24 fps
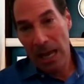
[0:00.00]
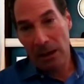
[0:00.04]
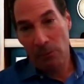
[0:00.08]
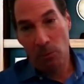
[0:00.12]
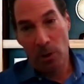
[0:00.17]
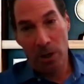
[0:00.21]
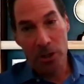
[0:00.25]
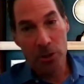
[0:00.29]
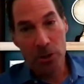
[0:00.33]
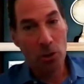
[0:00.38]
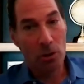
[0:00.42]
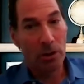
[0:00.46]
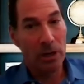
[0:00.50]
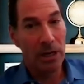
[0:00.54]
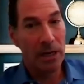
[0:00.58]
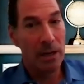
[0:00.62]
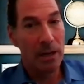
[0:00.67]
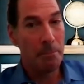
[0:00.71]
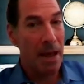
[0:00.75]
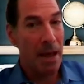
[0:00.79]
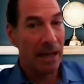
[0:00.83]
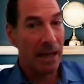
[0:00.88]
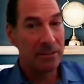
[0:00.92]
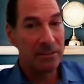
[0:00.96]
When you're in
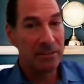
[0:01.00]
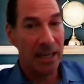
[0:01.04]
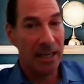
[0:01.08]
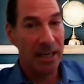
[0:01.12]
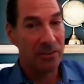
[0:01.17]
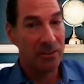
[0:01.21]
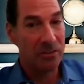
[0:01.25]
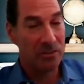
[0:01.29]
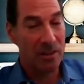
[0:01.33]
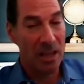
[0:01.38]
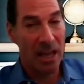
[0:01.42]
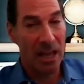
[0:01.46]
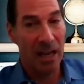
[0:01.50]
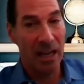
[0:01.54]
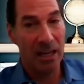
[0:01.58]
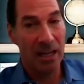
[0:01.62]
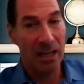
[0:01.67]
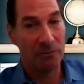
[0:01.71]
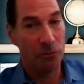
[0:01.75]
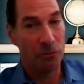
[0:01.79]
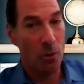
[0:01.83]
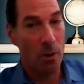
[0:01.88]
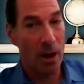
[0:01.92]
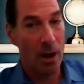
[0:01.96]
a mandated state,
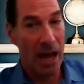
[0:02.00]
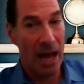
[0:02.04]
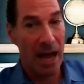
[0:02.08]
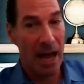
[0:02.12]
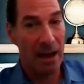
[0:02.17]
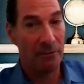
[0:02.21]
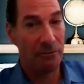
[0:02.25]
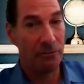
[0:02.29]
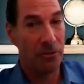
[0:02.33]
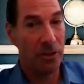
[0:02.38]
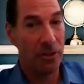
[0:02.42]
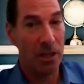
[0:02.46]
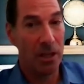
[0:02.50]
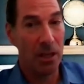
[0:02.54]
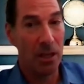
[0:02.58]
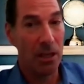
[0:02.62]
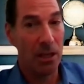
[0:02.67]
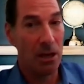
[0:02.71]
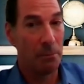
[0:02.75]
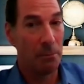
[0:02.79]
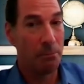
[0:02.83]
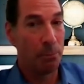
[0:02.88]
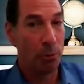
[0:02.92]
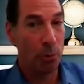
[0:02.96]
if you have
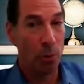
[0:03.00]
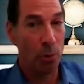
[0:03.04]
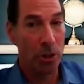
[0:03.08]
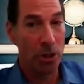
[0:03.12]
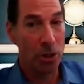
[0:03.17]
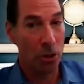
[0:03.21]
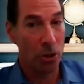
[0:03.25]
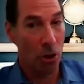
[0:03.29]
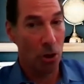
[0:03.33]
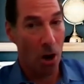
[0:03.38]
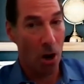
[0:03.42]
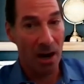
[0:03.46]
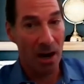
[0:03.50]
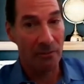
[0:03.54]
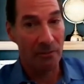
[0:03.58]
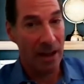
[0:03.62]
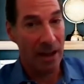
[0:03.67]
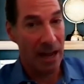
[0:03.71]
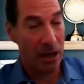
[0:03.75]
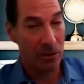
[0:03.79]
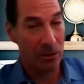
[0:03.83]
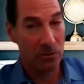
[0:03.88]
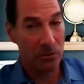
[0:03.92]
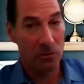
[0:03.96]
the employer carve
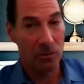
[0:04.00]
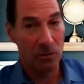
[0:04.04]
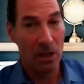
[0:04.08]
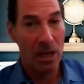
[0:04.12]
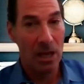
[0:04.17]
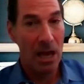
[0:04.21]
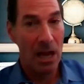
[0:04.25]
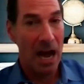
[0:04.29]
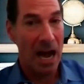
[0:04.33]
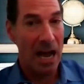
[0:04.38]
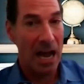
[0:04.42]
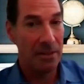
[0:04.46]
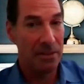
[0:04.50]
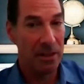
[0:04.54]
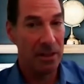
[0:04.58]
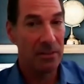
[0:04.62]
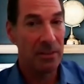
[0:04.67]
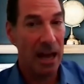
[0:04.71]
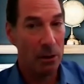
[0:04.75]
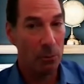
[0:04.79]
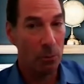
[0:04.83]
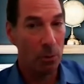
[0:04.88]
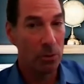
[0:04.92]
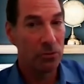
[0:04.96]
outs, I think
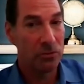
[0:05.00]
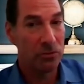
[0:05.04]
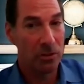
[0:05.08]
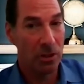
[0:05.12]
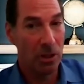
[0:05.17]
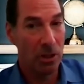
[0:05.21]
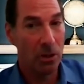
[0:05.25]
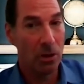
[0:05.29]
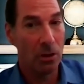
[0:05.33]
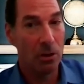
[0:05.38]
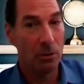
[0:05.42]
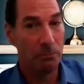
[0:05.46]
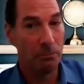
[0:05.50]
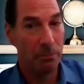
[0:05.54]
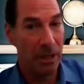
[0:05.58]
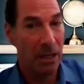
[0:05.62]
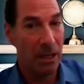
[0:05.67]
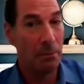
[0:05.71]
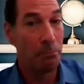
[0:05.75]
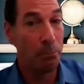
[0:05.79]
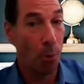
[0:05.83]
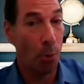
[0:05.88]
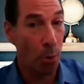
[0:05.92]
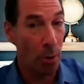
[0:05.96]
that will still
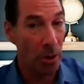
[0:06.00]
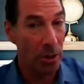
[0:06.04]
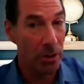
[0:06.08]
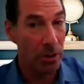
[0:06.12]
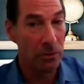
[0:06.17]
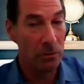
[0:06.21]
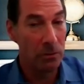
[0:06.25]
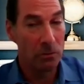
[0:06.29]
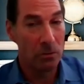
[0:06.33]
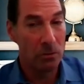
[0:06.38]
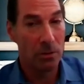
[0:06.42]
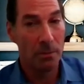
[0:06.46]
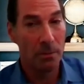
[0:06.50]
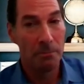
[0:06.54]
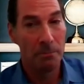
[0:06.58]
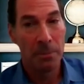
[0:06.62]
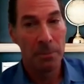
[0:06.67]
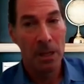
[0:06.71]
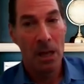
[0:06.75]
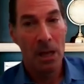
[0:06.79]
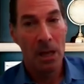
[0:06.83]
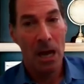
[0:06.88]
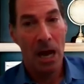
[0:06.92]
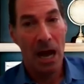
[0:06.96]
be important.
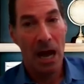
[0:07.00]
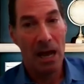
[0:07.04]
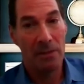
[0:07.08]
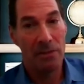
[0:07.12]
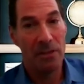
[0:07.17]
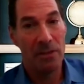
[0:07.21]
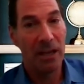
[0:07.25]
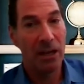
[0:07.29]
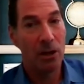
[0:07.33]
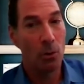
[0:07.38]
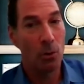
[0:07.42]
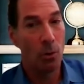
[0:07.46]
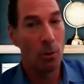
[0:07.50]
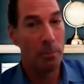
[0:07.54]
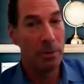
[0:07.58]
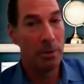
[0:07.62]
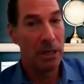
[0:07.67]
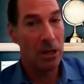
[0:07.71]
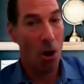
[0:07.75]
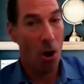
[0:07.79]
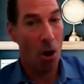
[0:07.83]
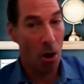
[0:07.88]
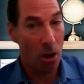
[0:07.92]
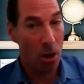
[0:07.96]
I think it will
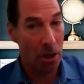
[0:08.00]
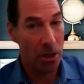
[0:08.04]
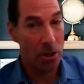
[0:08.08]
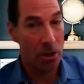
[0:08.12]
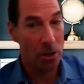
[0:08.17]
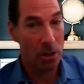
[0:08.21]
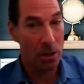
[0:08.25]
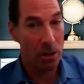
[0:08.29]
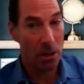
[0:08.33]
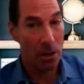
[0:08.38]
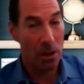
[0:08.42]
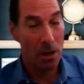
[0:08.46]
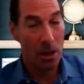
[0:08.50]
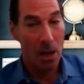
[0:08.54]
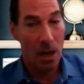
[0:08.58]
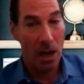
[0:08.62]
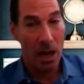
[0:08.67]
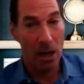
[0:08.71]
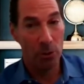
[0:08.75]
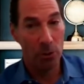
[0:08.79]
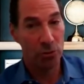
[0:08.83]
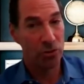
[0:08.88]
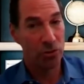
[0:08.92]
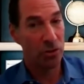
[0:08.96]
be harder
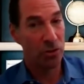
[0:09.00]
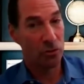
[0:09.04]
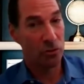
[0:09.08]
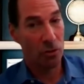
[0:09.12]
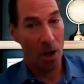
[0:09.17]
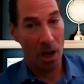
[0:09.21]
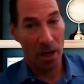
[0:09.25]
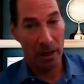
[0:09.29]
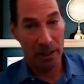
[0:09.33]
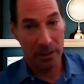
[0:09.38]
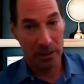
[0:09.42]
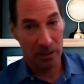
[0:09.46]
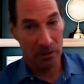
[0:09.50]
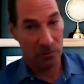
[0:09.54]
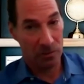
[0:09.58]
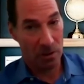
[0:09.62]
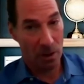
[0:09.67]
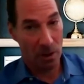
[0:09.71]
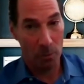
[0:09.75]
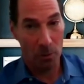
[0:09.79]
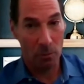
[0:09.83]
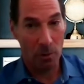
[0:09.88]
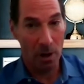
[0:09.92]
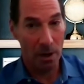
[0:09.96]
I was just talking to
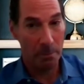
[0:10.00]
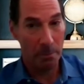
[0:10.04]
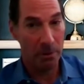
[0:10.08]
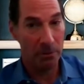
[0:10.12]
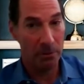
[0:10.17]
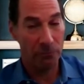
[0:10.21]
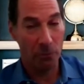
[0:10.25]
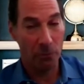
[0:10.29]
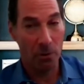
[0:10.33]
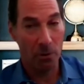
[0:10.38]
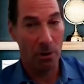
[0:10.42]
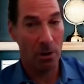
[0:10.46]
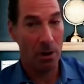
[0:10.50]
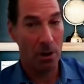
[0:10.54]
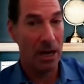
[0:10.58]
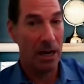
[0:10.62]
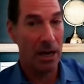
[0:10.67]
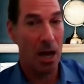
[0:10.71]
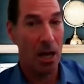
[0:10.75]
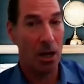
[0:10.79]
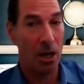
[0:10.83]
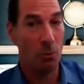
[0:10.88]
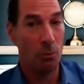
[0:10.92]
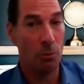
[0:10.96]
someone right before I
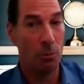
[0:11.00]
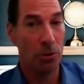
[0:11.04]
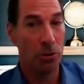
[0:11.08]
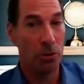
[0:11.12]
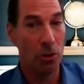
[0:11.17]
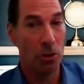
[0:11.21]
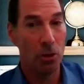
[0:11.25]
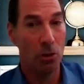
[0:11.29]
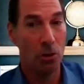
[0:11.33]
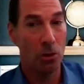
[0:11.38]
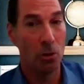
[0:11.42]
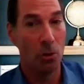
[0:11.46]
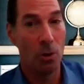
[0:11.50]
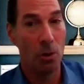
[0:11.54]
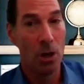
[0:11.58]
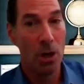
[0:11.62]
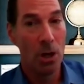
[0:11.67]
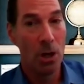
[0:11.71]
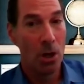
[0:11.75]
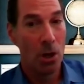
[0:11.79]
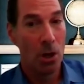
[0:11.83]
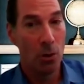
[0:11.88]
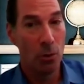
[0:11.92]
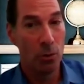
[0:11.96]
got on with you
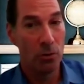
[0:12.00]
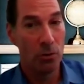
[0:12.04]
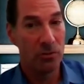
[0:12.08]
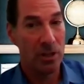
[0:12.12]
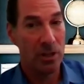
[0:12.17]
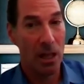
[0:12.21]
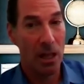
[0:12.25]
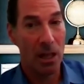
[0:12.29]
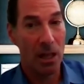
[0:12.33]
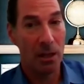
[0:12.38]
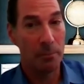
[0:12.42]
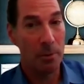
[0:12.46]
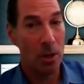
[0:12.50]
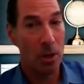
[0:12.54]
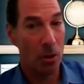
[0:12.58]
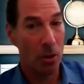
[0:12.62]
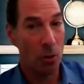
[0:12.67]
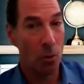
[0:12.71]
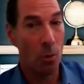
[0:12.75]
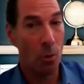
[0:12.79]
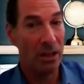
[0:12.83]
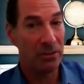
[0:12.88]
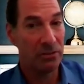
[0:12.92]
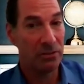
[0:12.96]
who's telling me on
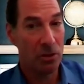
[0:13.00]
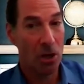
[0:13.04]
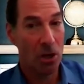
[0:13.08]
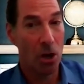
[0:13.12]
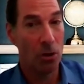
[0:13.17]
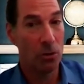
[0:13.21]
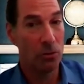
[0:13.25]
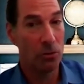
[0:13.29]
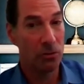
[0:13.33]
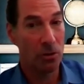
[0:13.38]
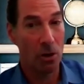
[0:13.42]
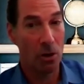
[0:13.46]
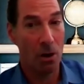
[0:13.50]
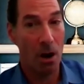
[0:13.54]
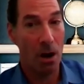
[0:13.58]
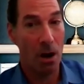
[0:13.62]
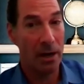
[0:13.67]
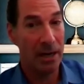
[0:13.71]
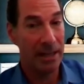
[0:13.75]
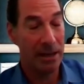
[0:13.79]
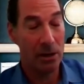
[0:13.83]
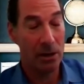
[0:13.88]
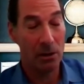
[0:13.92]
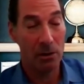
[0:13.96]
the West Coast, they're
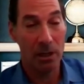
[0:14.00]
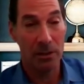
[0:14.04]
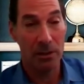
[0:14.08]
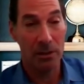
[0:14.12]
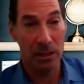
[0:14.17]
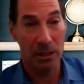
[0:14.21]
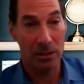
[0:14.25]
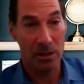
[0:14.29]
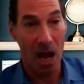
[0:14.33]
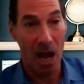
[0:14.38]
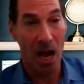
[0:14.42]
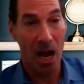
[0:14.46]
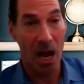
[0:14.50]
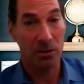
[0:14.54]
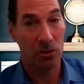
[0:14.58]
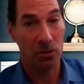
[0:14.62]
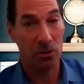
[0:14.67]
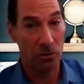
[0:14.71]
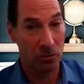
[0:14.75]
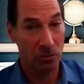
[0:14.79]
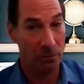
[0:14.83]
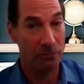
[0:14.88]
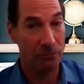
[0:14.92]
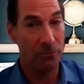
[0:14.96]
already hearing that
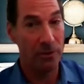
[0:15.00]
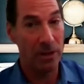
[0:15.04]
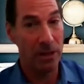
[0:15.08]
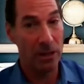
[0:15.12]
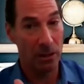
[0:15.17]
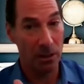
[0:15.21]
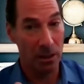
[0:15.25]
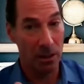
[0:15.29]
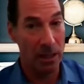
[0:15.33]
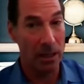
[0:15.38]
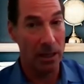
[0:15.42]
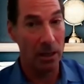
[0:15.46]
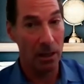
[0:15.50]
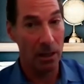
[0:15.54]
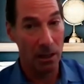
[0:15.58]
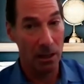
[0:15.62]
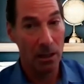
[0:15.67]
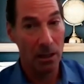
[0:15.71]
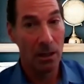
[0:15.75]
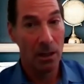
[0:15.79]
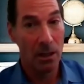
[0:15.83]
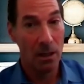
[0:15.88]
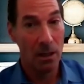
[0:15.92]
doctors are feeling